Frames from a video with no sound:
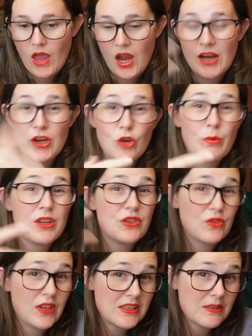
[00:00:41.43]
hope I
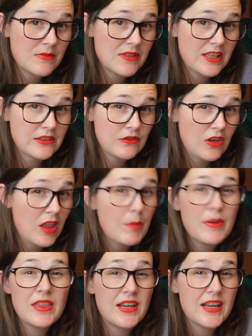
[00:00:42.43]
do get some sales for
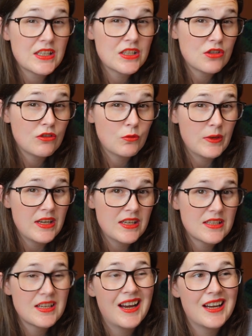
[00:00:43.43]
them in the next 2
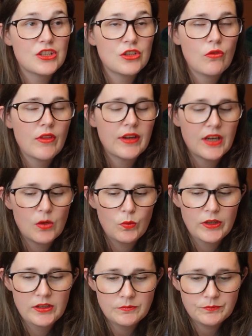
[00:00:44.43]
weeks. I don't think I
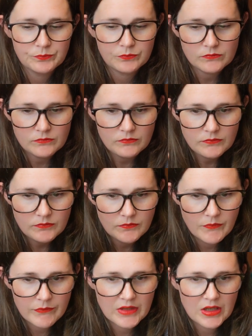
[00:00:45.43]
will.
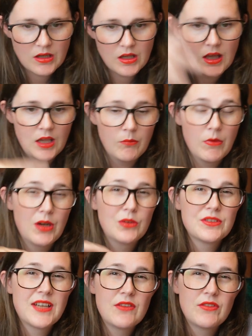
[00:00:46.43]
I
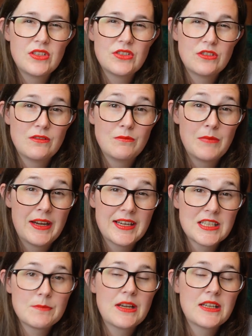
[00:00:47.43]
will dive into my
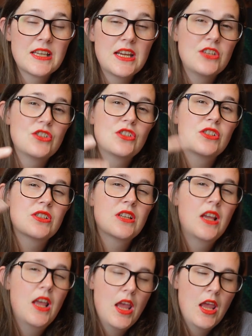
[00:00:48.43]
expectations
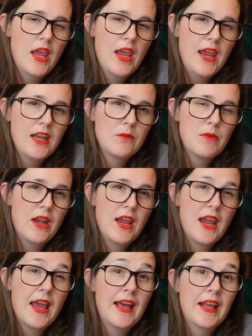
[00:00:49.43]
in a
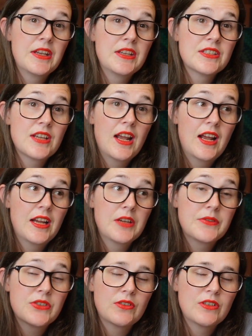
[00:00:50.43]
minute, and I
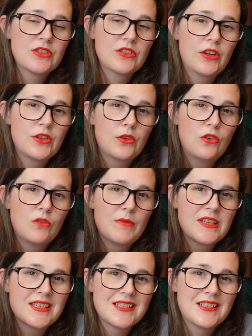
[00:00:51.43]
have screenshotted all
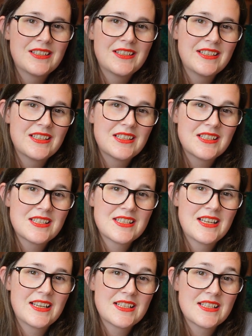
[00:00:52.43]
my starting
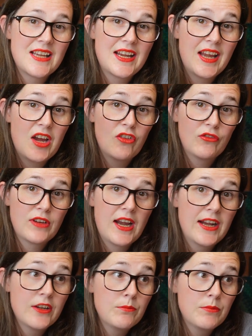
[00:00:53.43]
stats. I have
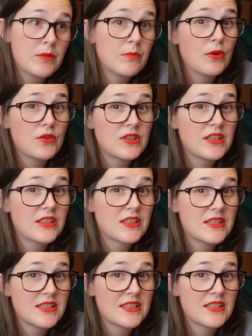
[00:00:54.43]
kind of been posting
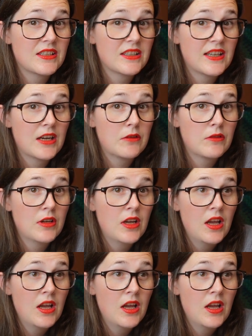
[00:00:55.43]
consistently now,